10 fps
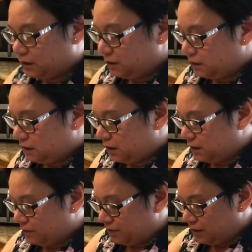just
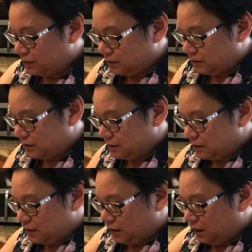
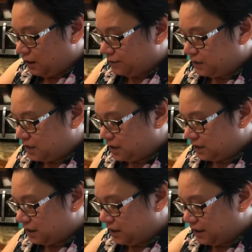keep
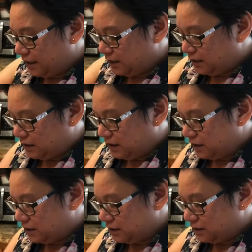tossing it like
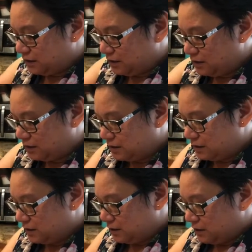this
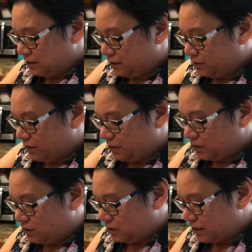to mix
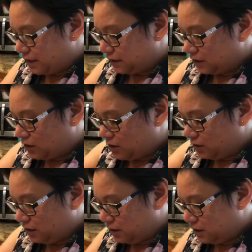all that salt
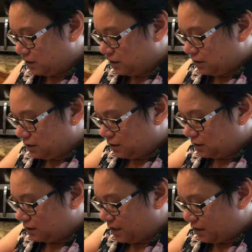to
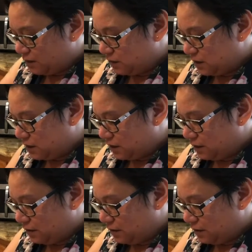the mangoes and